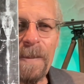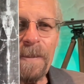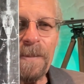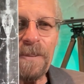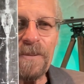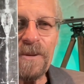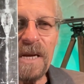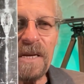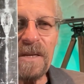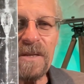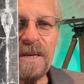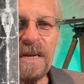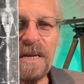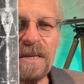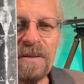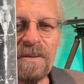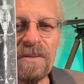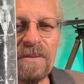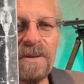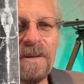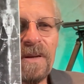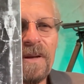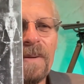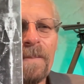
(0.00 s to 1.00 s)
They
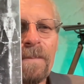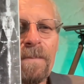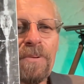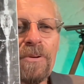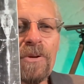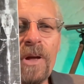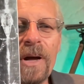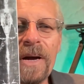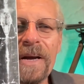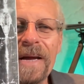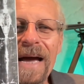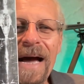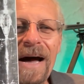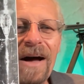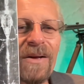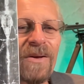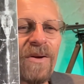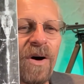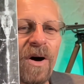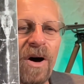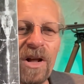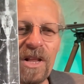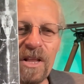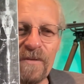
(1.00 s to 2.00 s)
didn't pluck out
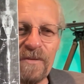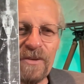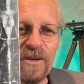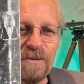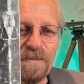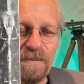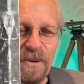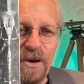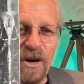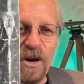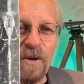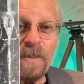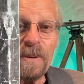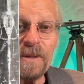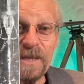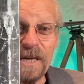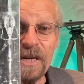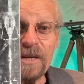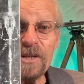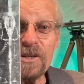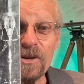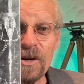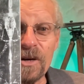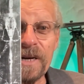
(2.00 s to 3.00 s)
all of his beard, but
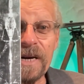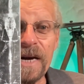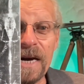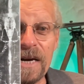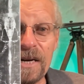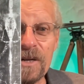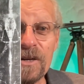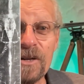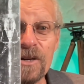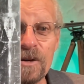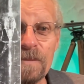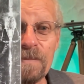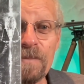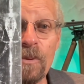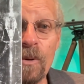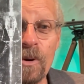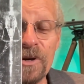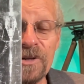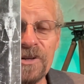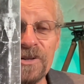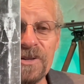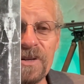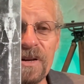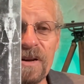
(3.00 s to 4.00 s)
they took out a good
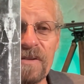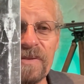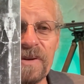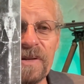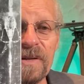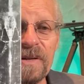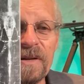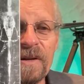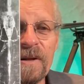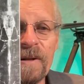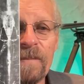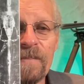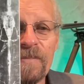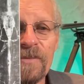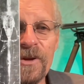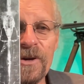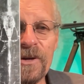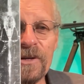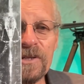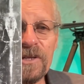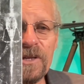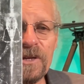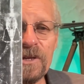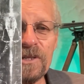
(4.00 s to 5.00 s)
portion of it.
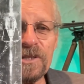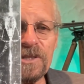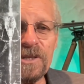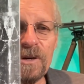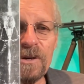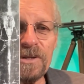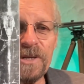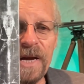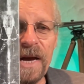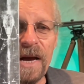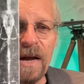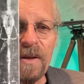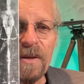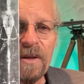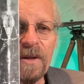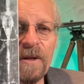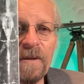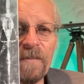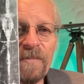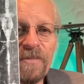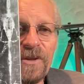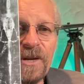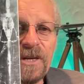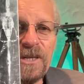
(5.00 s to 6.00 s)
There's no doubt.
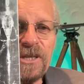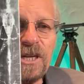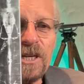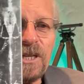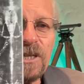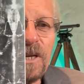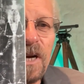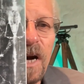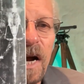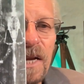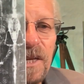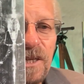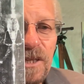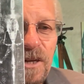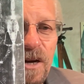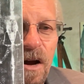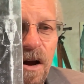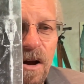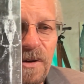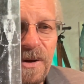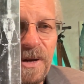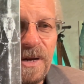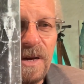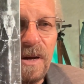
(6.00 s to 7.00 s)
This is God's
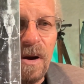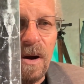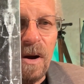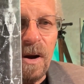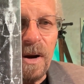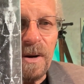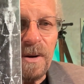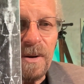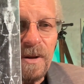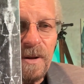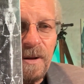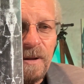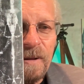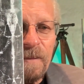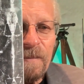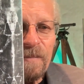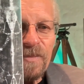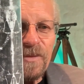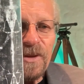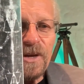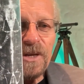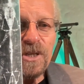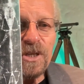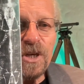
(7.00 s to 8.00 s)
calling card.
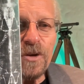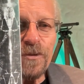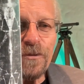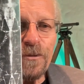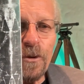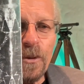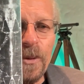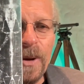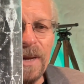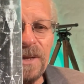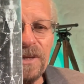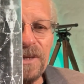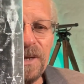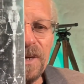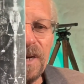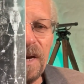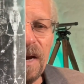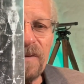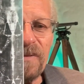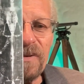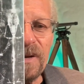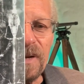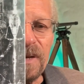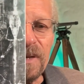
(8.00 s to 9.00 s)
This is forensic
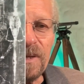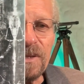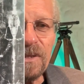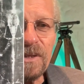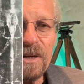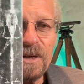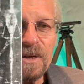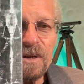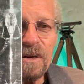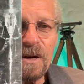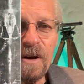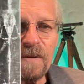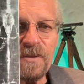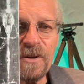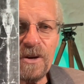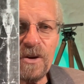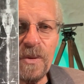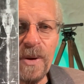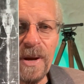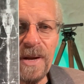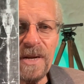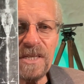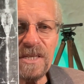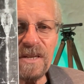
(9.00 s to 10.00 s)
evidence of the
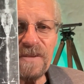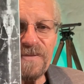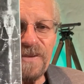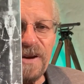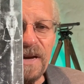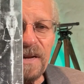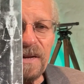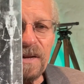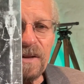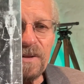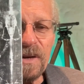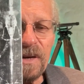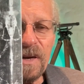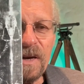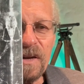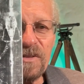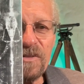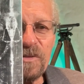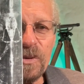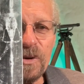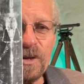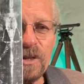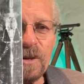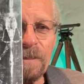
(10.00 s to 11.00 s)
greatest event in the
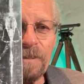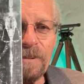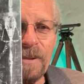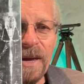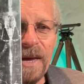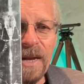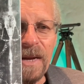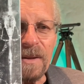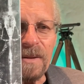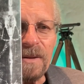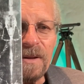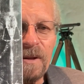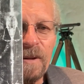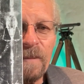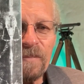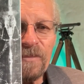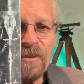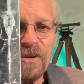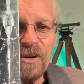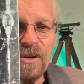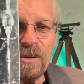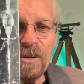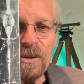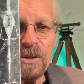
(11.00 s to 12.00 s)
history of the planet,
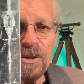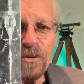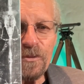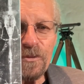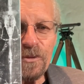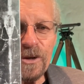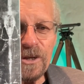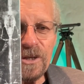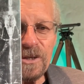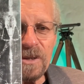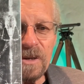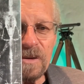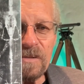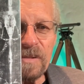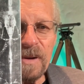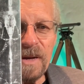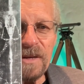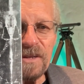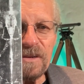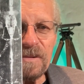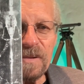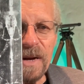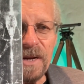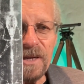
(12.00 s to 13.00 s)
the crucifixion and
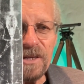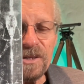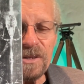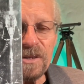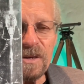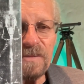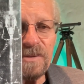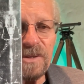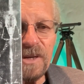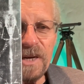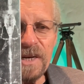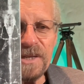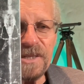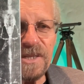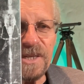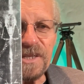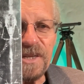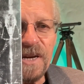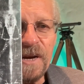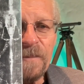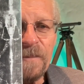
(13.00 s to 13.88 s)
resurrection of Jesus.